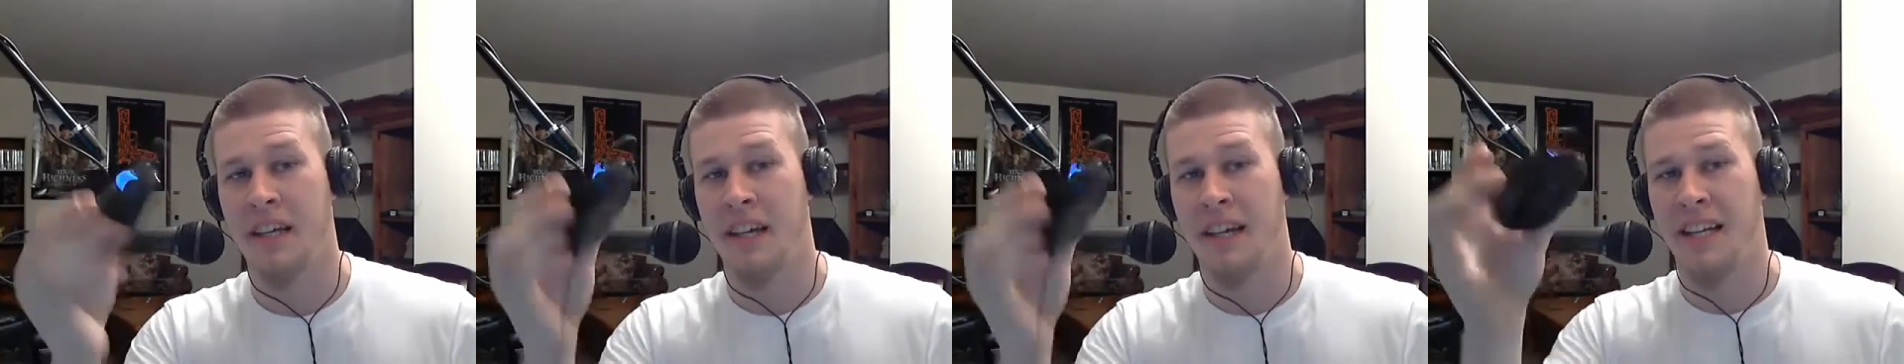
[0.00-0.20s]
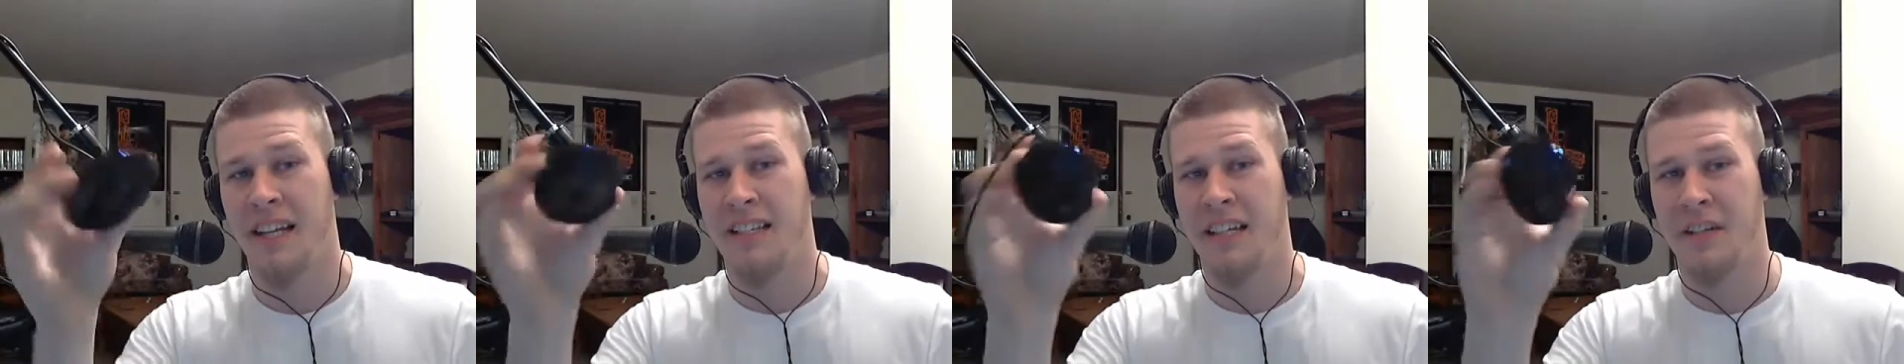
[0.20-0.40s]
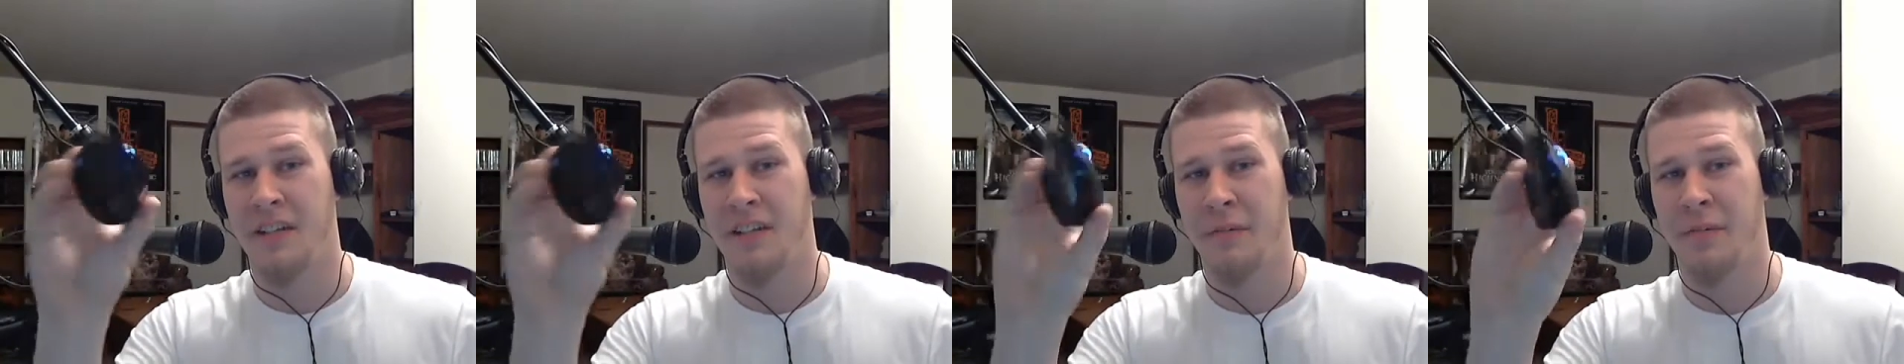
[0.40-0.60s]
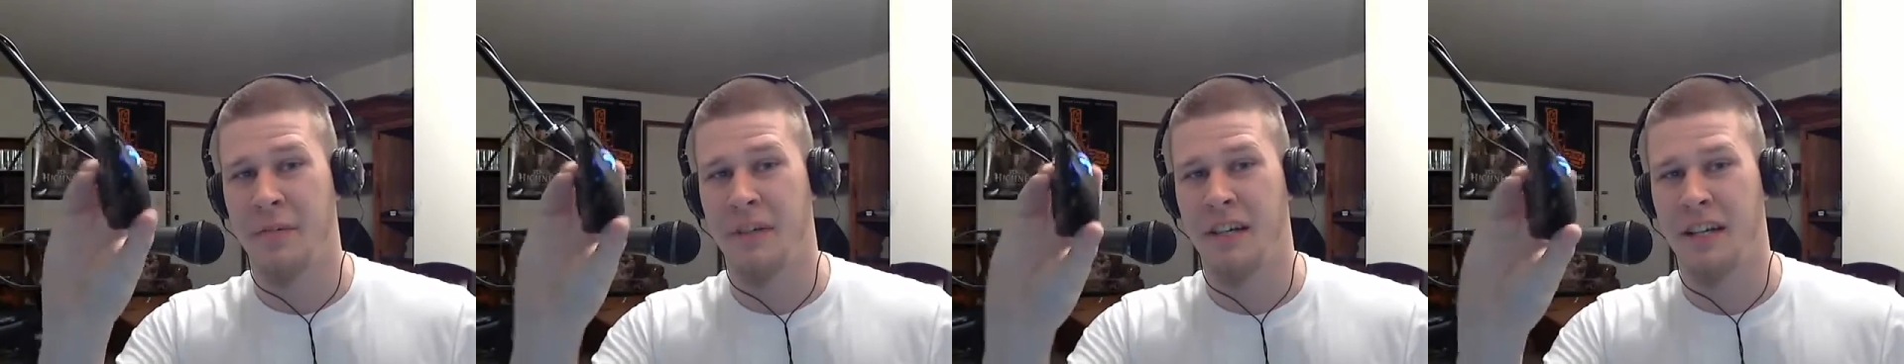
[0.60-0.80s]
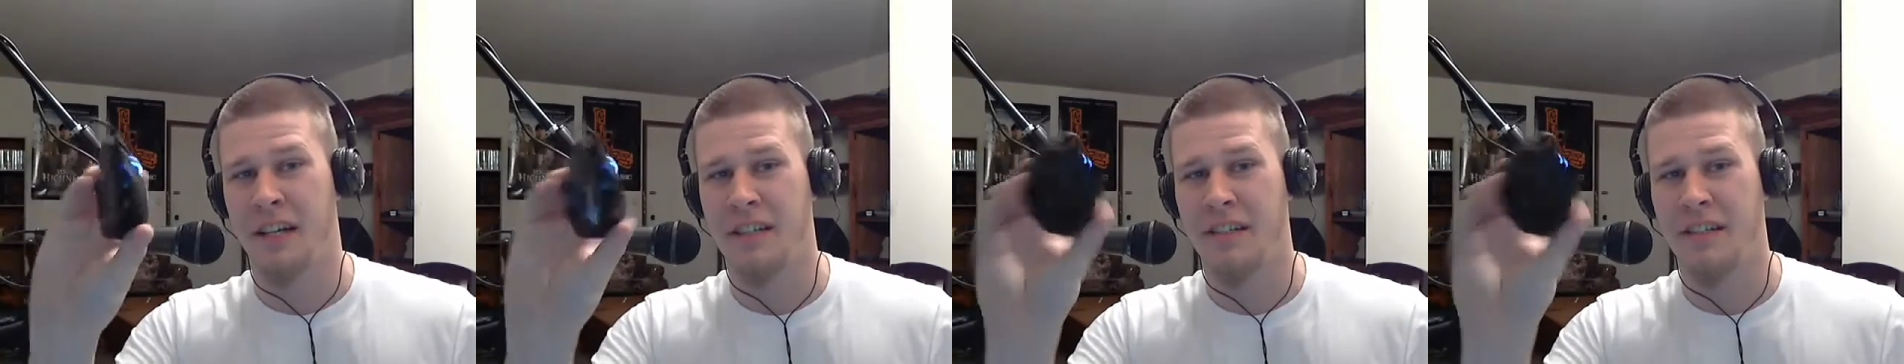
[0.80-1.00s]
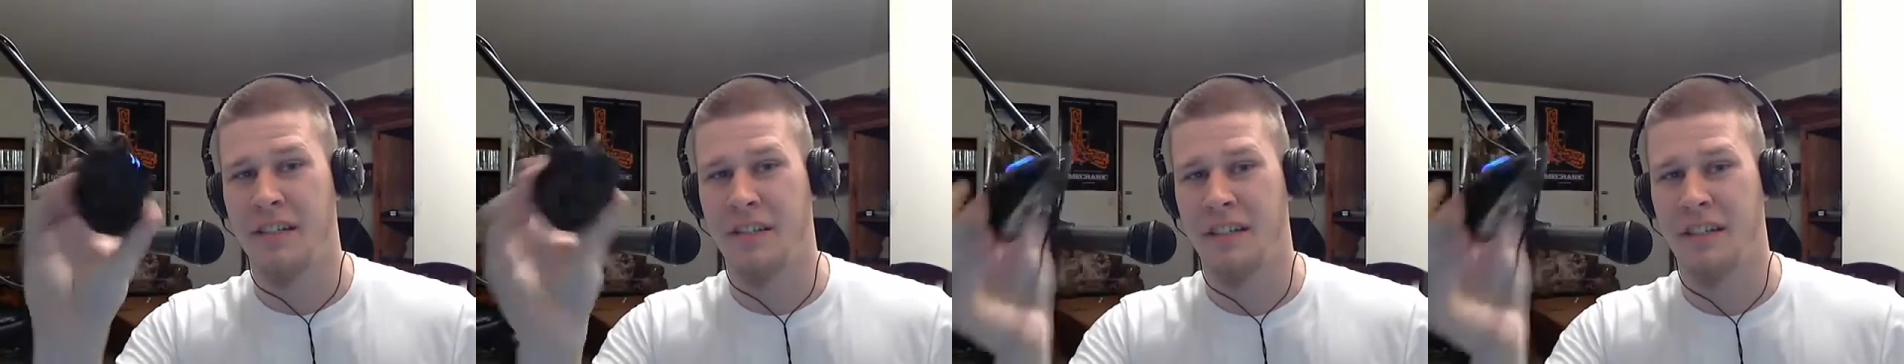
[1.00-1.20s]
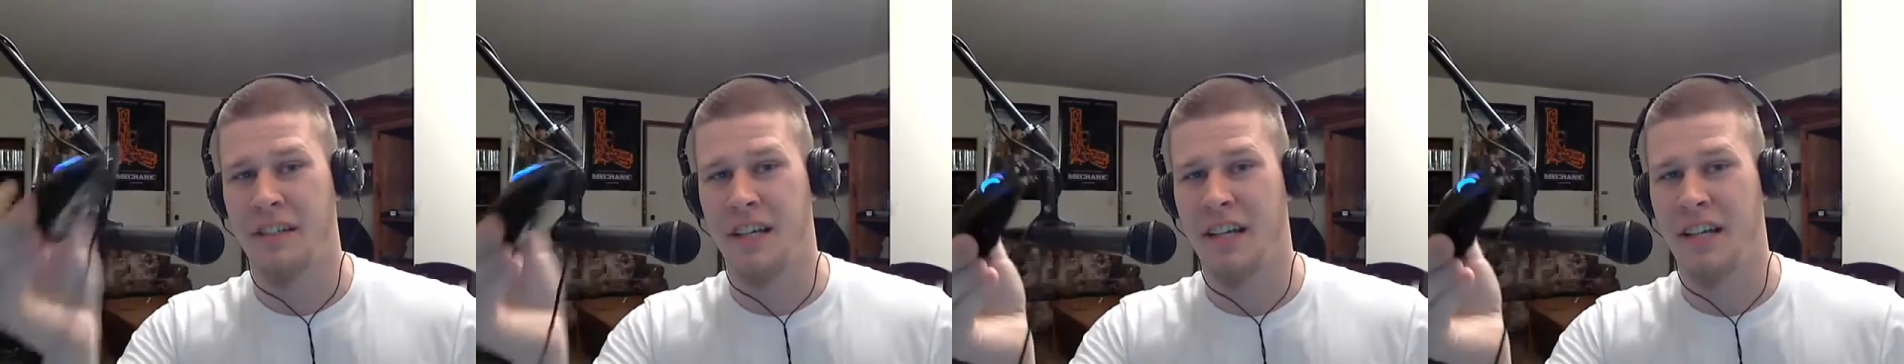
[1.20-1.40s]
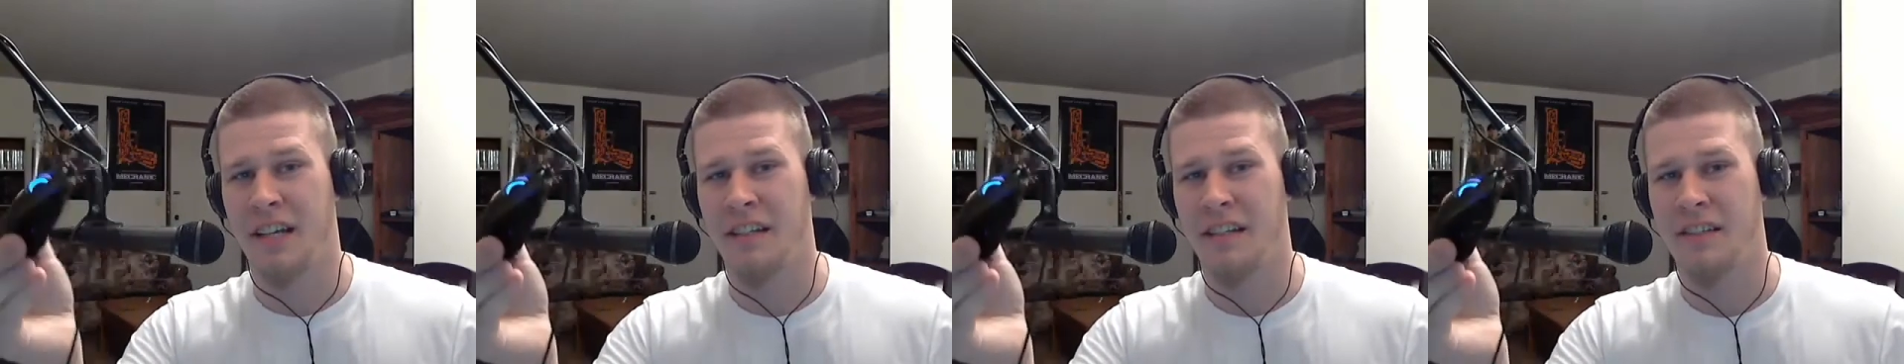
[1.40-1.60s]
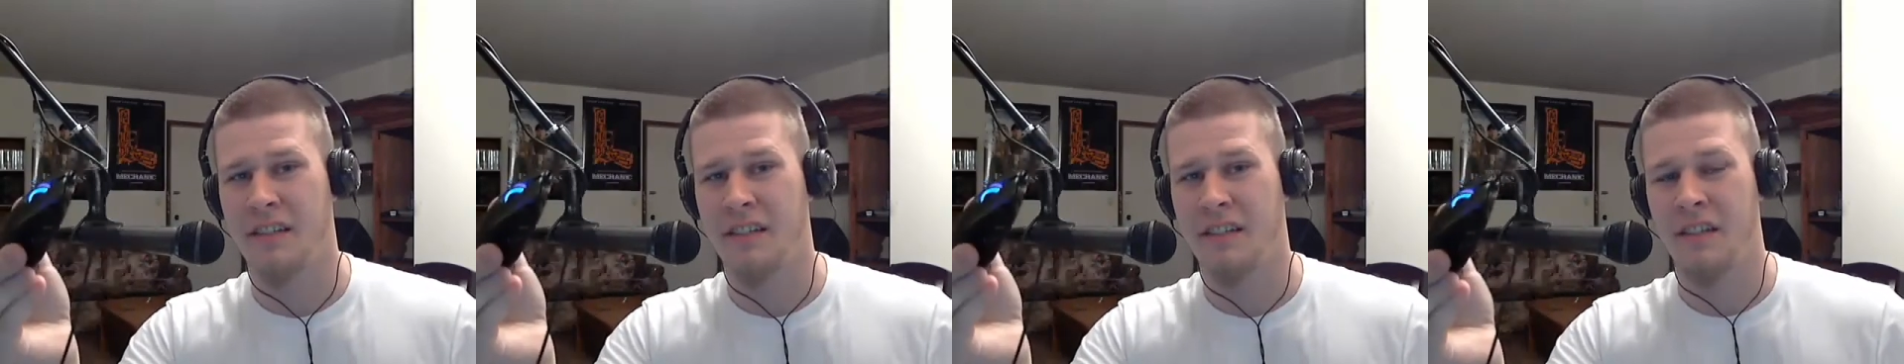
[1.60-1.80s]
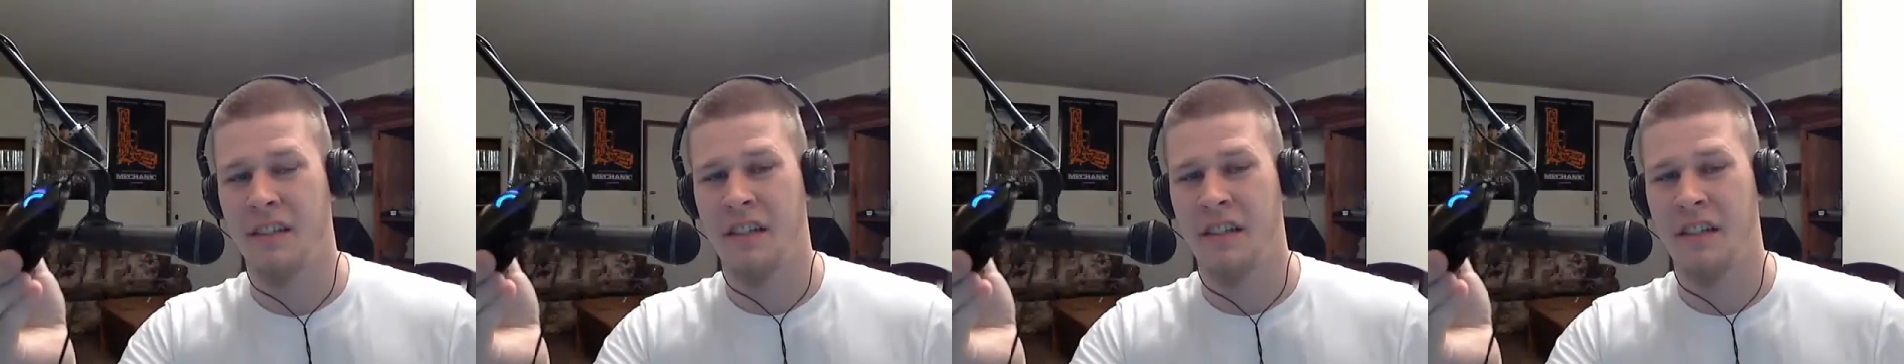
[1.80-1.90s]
And it's actually a pretty nice little size.